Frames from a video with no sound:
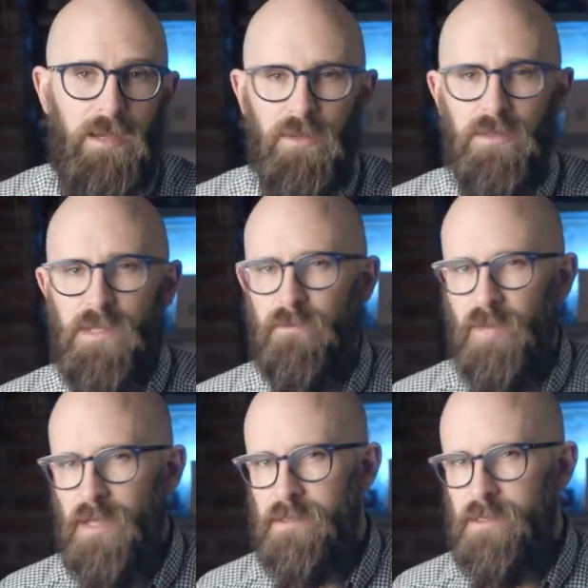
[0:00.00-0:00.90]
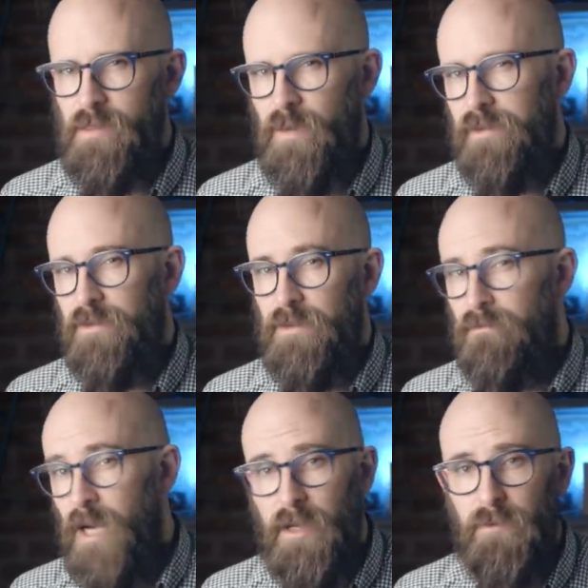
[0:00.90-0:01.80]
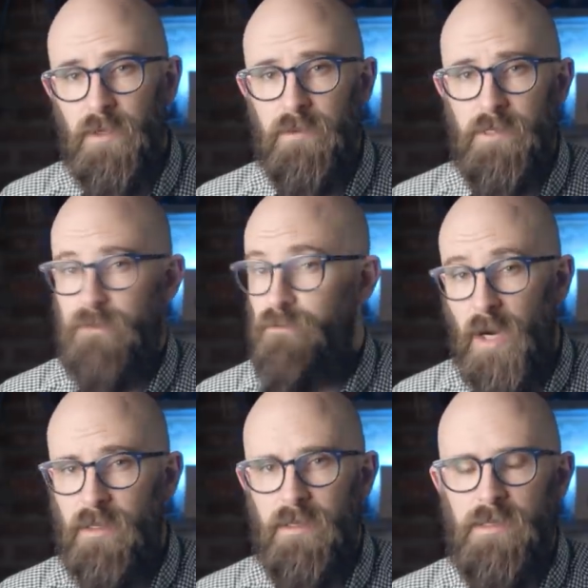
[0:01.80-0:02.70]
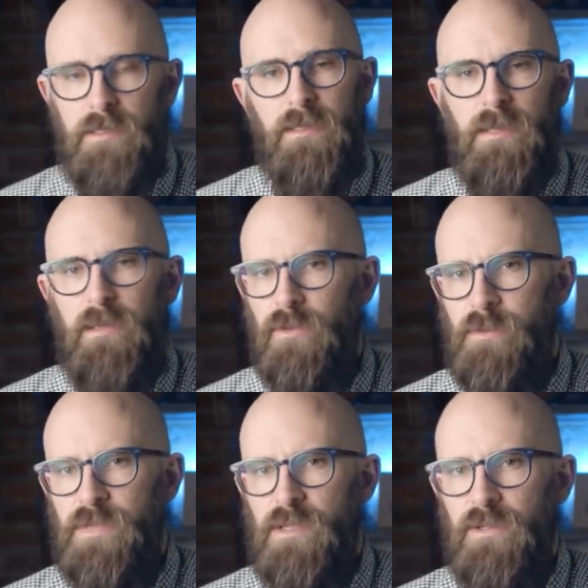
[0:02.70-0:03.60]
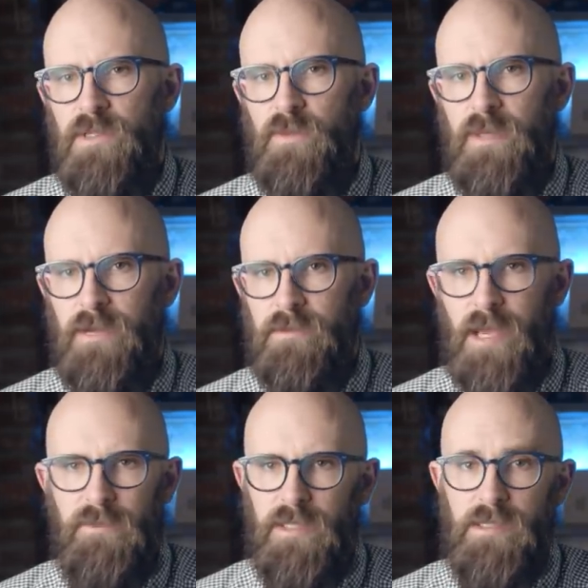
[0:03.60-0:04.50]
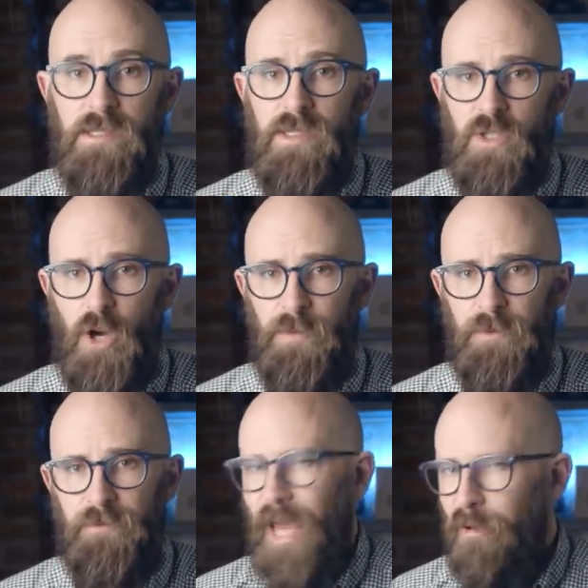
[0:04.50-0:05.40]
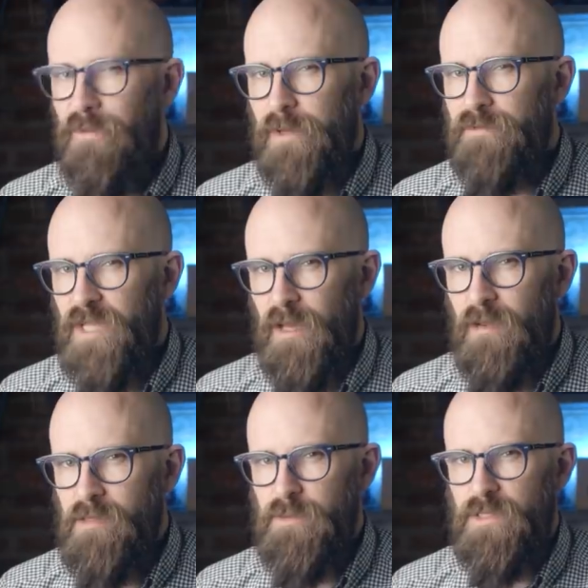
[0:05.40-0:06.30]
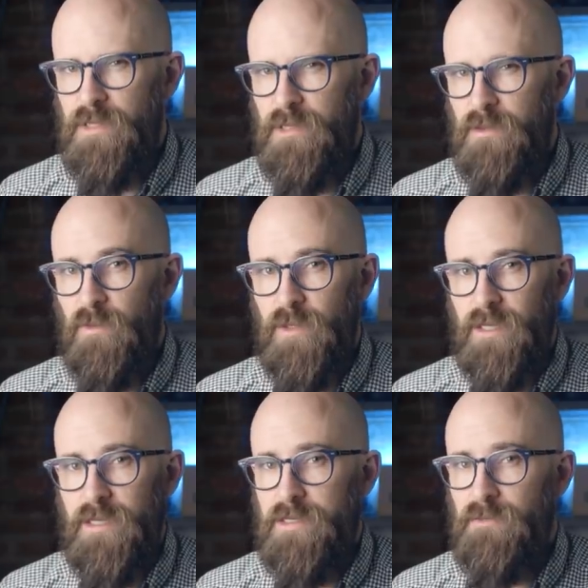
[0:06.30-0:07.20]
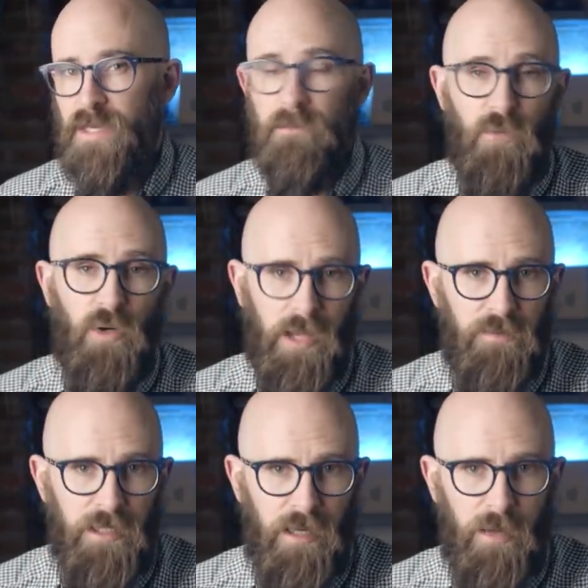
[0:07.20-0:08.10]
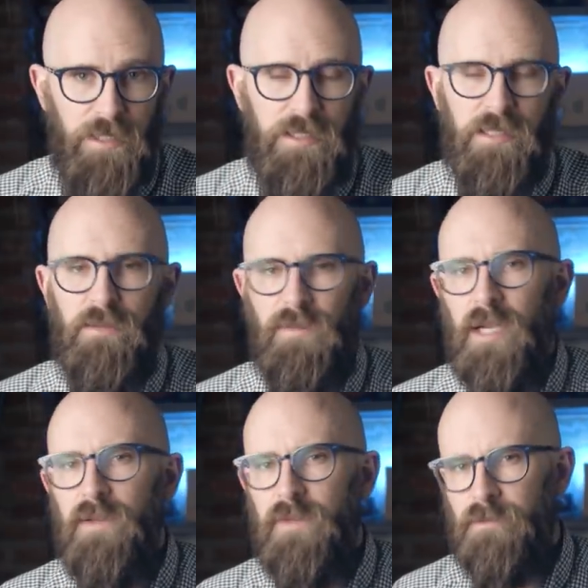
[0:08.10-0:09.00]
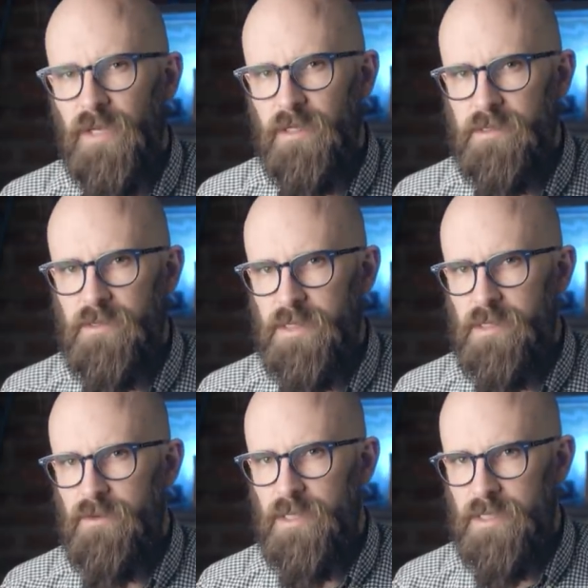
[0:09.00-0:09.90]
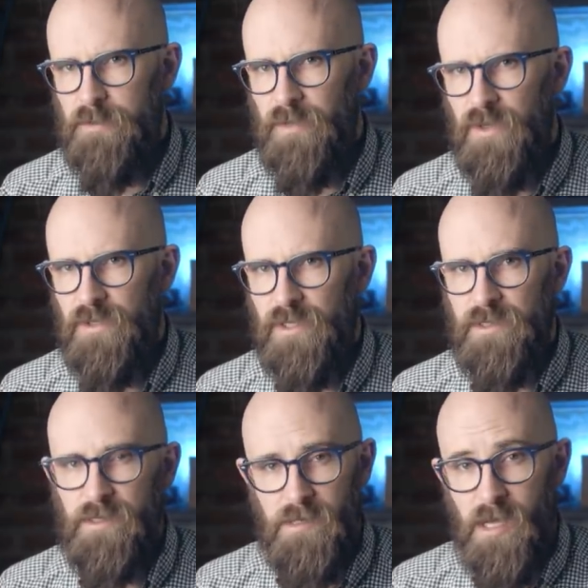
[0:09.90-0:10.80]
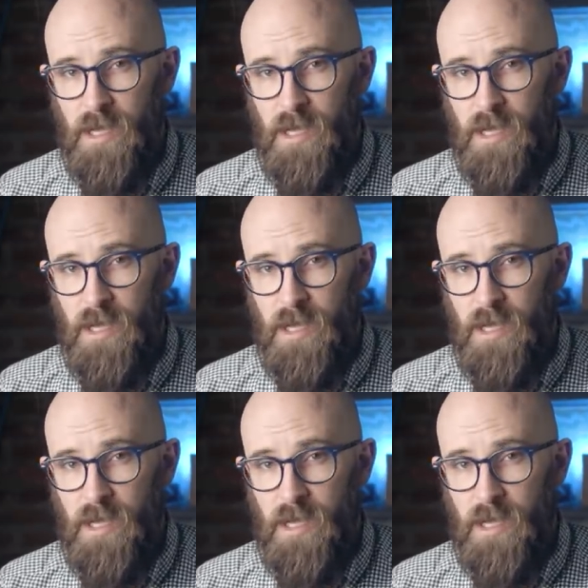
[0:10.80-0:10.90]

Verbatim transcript: it could also blast its way through minefields, bunkers, and other obstacles without having to stop. However, Clarke's machine would need to be more heavily armoured to survive the blast of its own explosions and